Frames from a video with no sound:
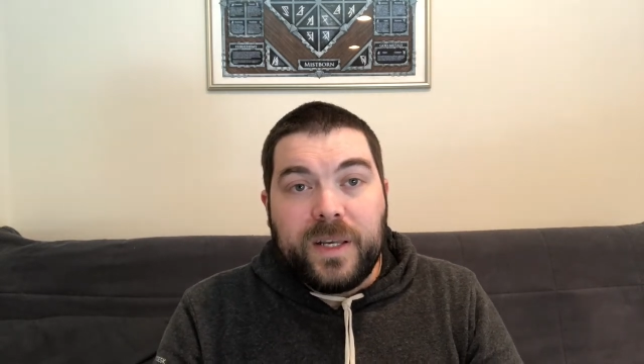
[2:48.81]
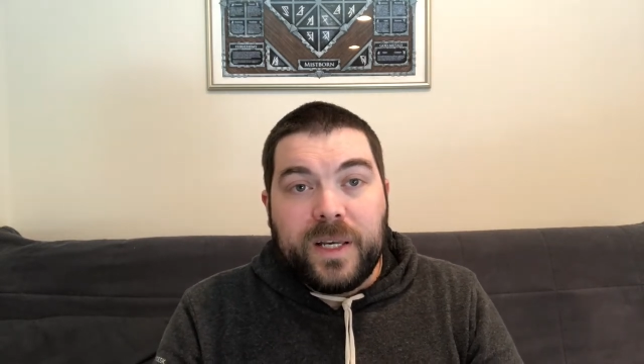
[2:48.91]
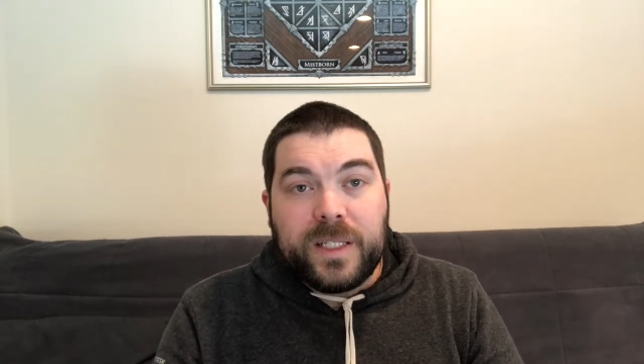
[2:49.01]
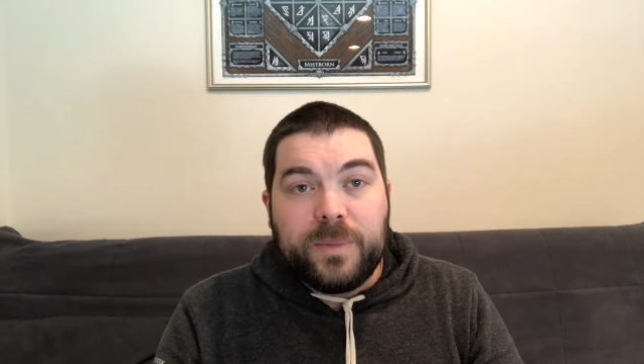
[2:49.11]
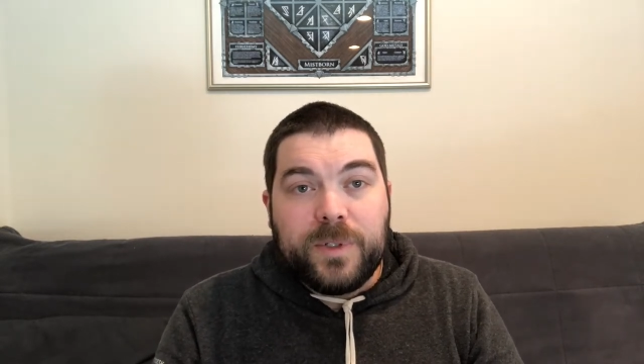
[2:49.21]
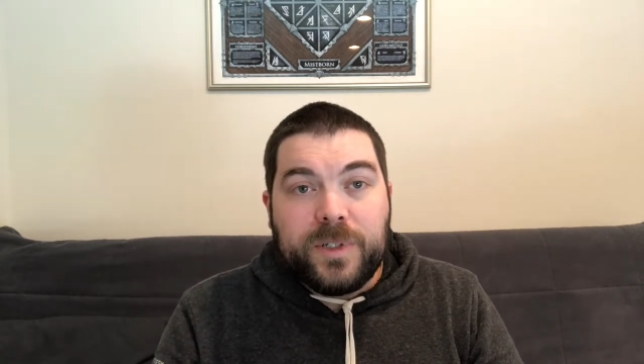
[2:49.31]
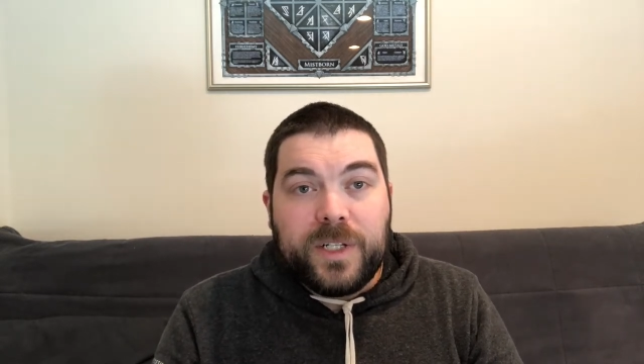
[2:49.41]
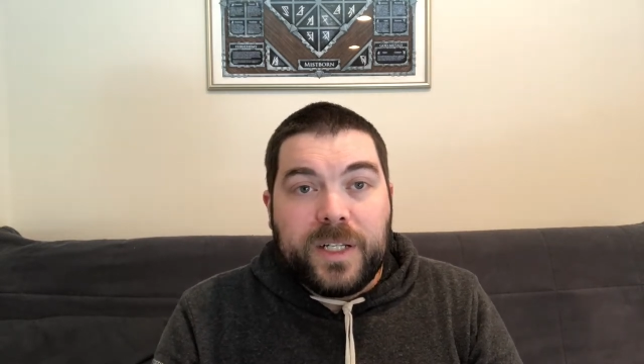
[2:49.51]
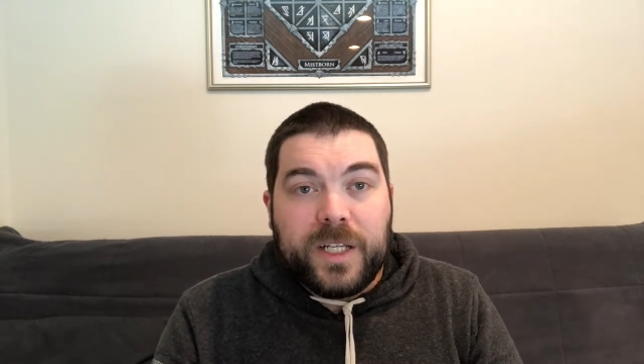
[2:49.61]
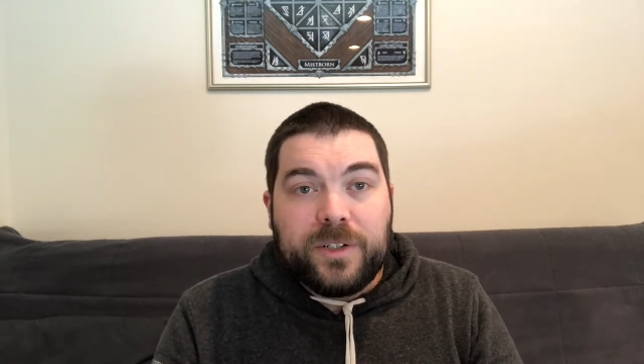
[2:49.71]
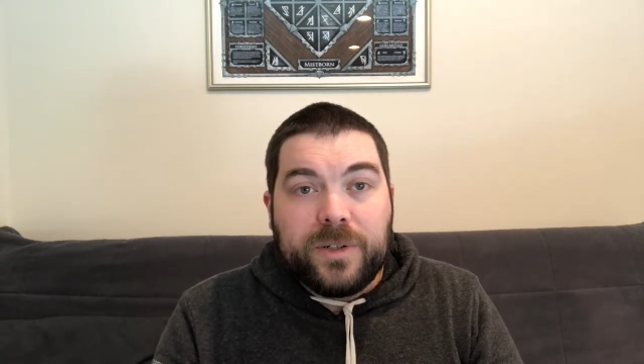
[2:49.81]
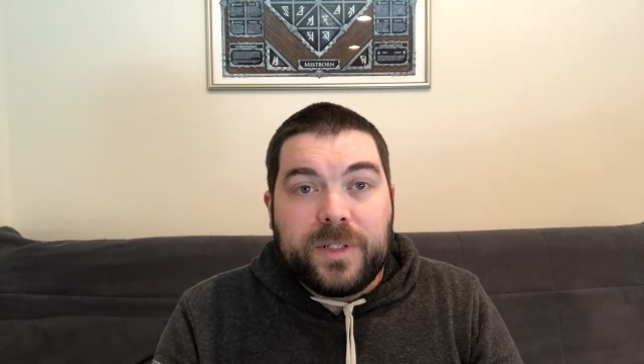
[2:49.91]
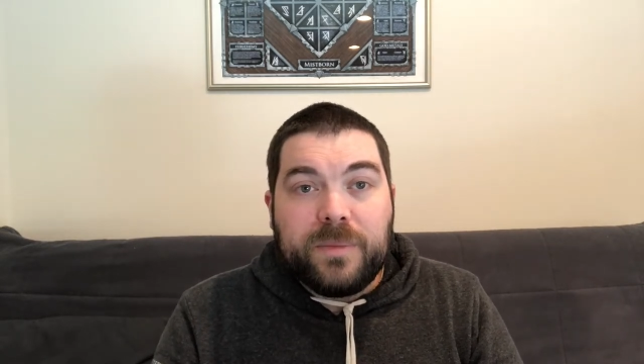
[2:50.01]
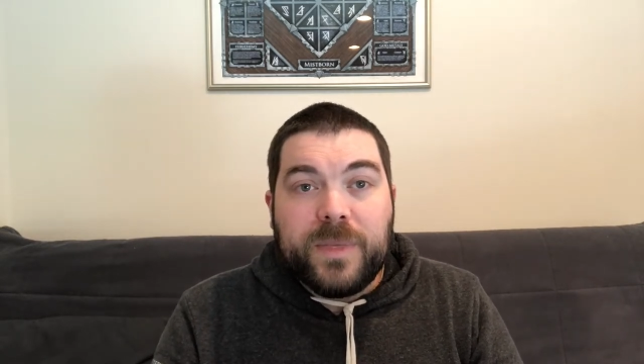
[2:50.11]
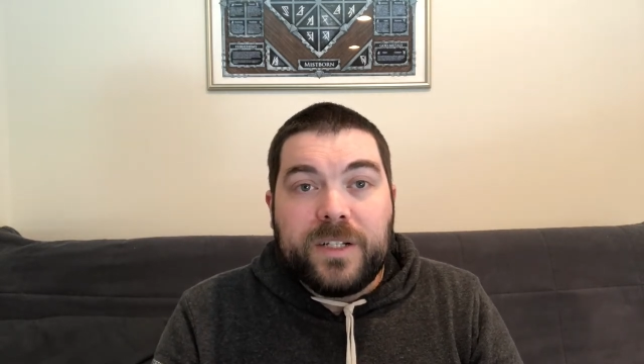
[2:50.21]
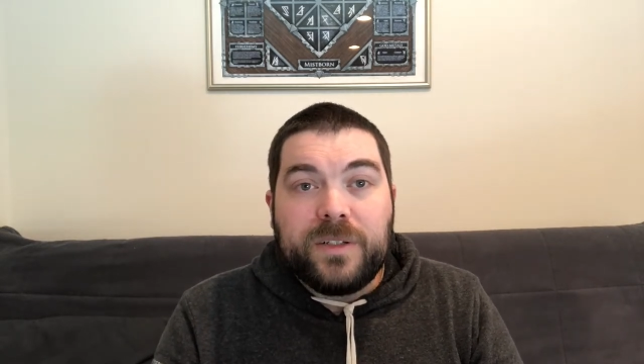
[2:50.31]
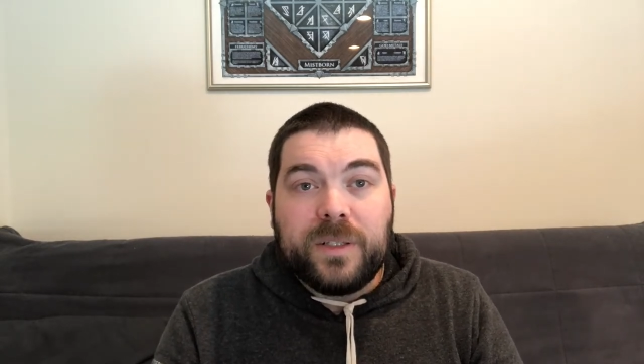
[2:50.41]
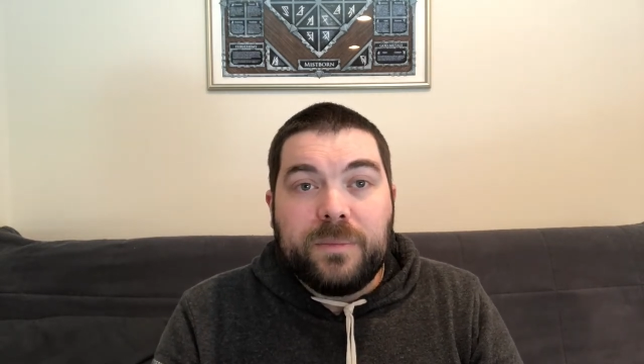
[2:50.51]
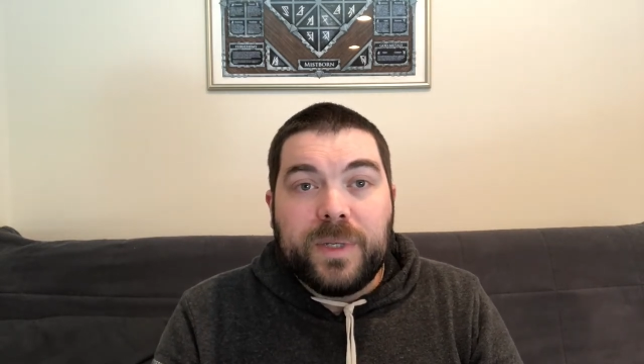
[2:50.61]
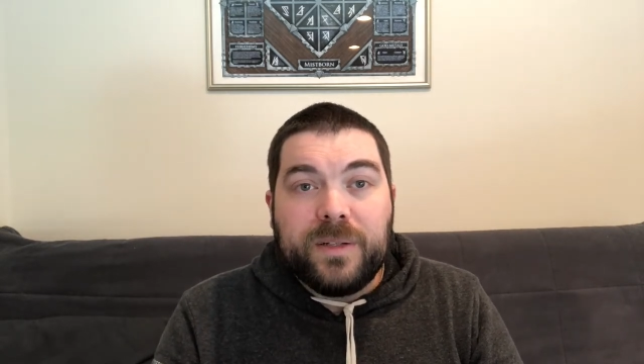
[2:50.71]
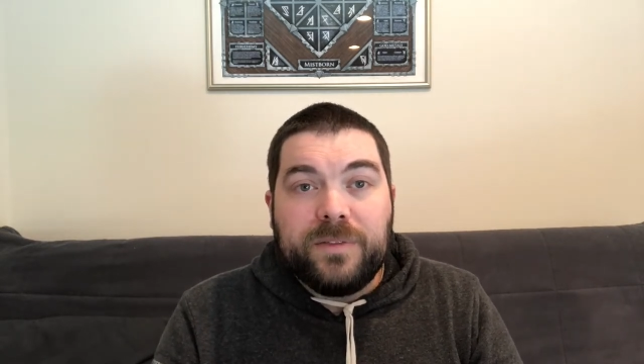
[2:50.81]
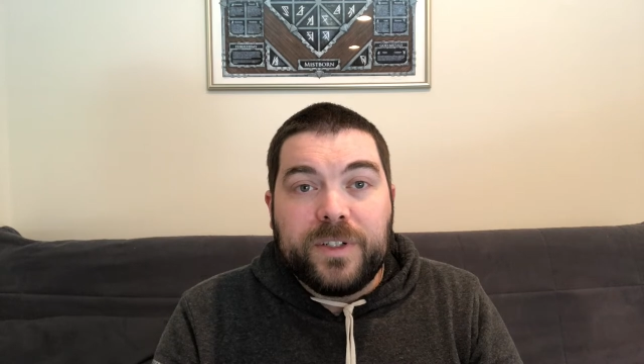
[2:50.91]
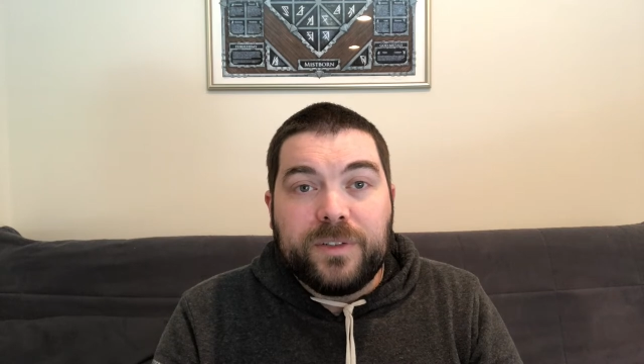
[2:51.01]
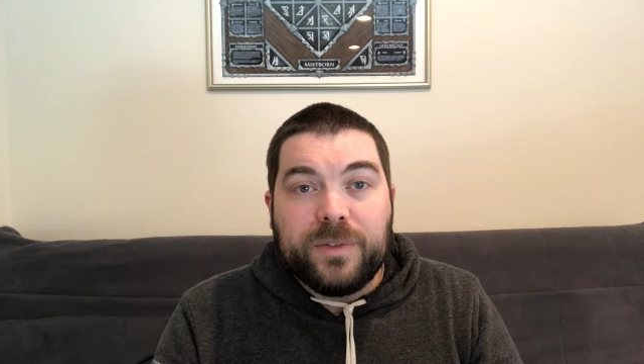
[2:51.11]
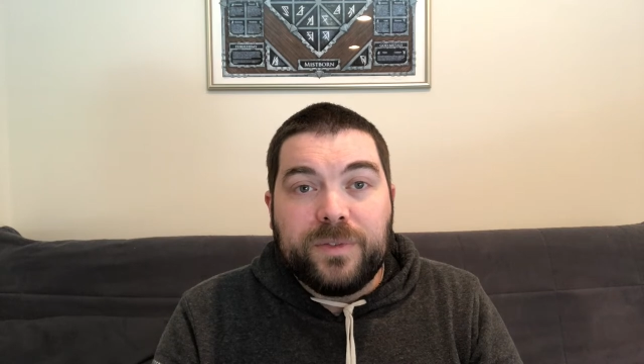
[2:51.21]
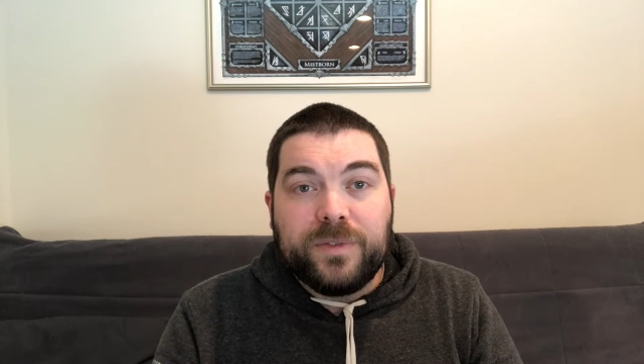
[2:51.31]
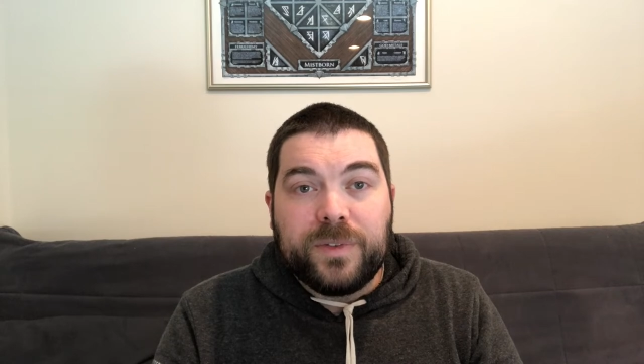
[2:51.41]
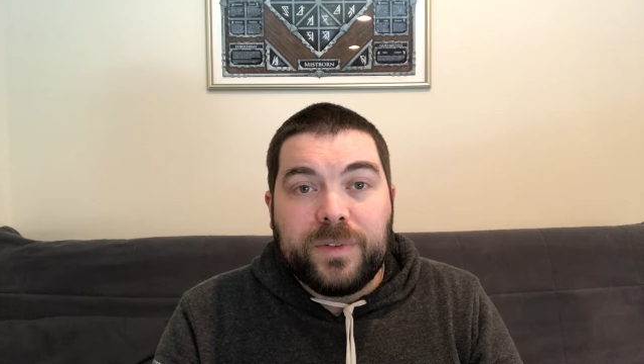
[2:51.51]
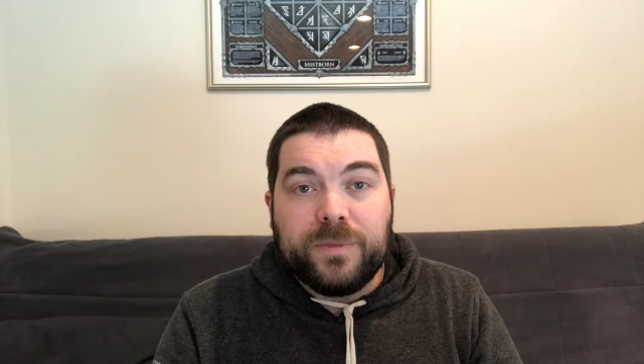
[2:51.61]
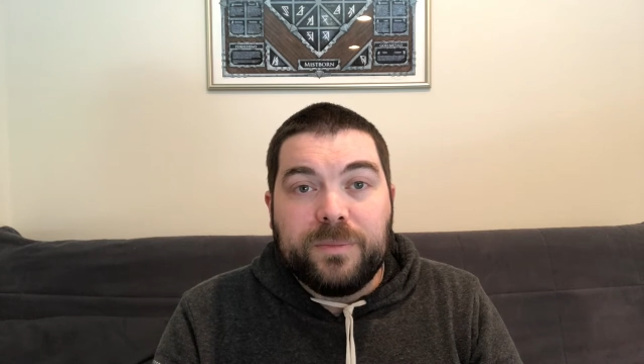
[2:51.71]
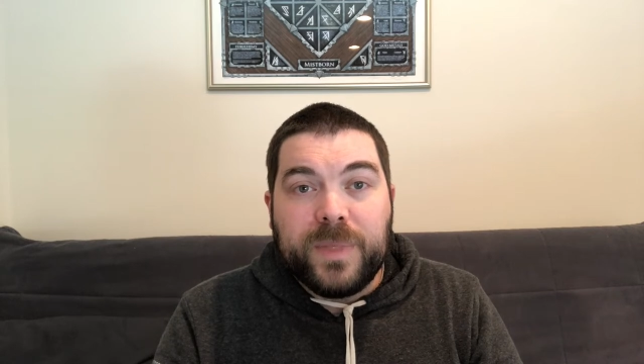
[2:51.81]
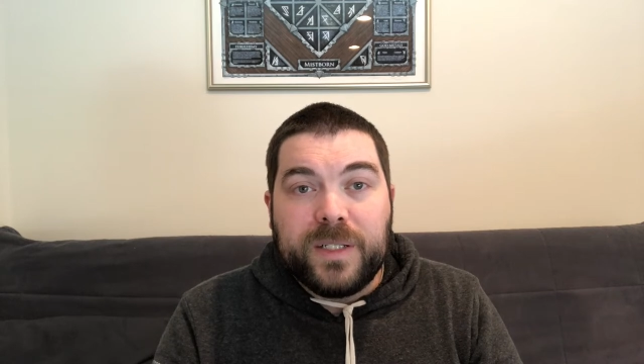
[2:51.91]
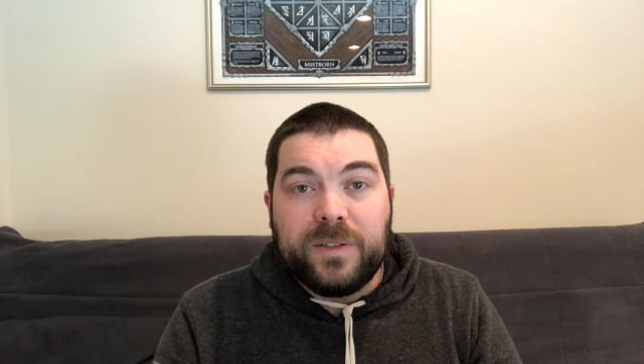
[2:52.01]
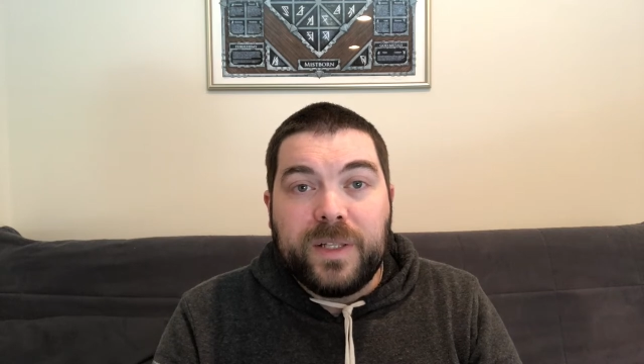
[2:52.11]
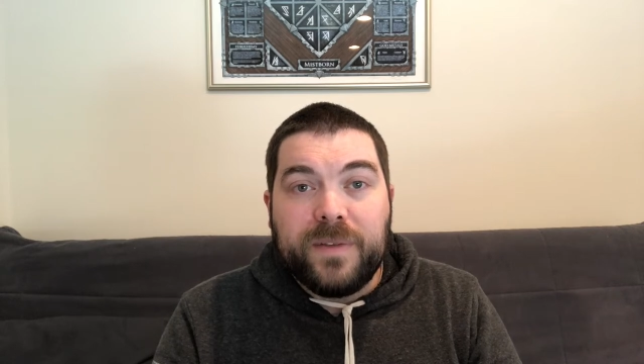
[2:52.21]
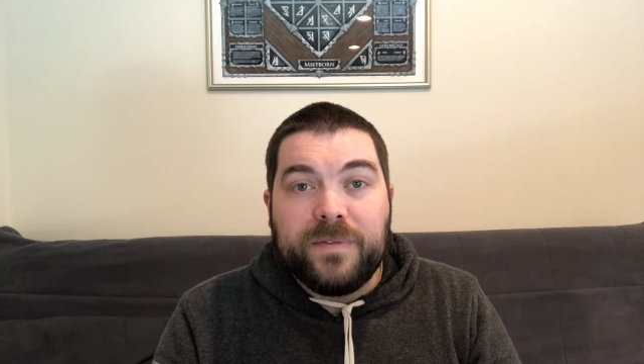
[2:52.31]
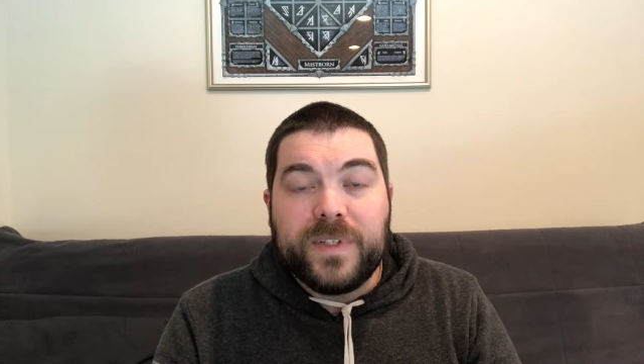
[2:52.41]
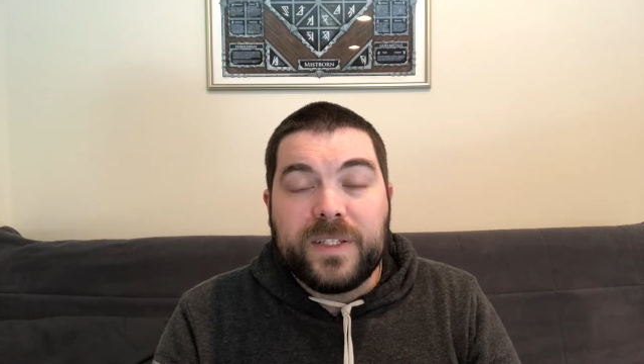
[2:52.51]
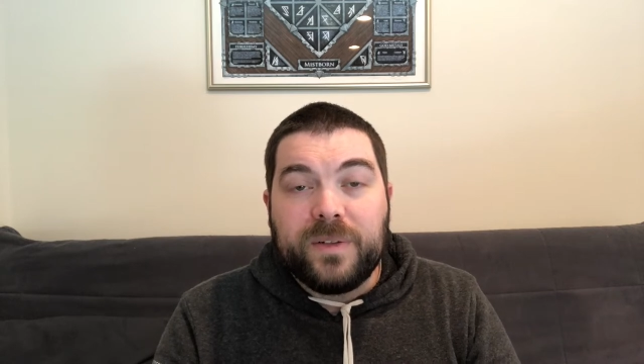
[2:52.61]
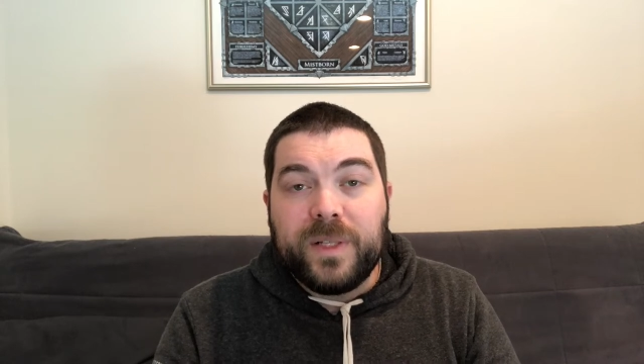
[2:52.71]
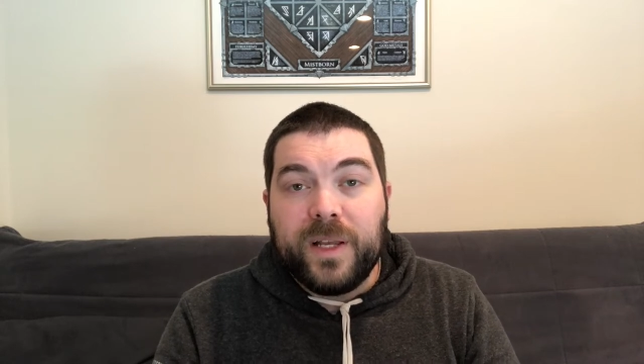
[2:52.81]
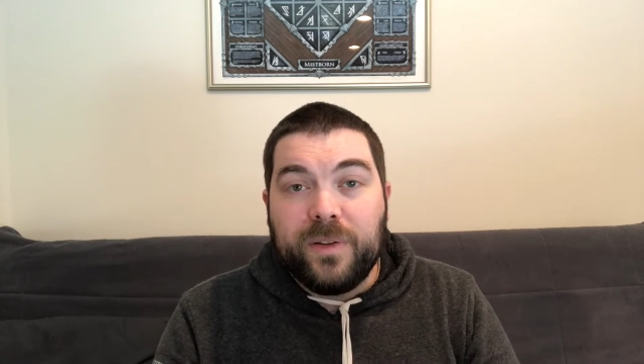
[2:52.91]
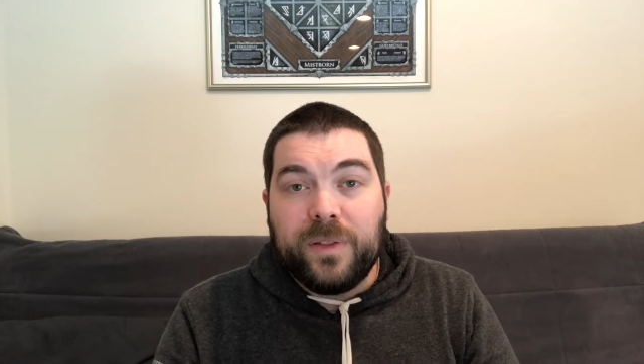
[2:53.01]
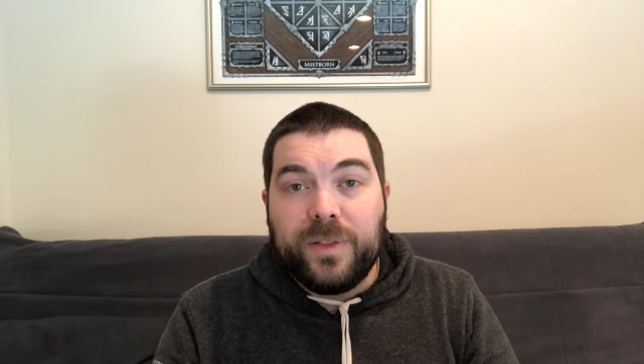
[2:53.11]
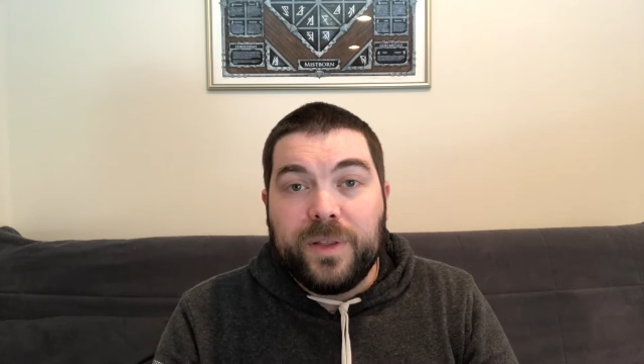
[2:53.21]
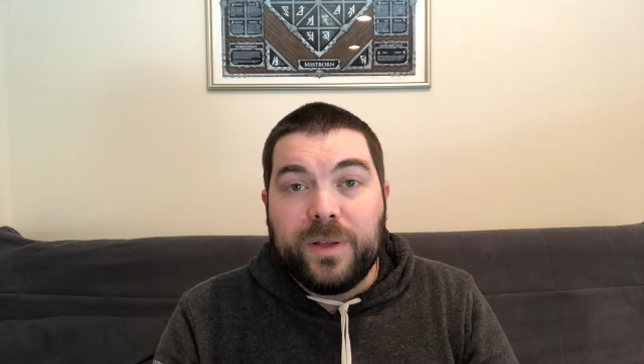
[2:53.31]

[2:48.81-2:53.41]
exposure to nature is immensely beneficial for mental and physical health.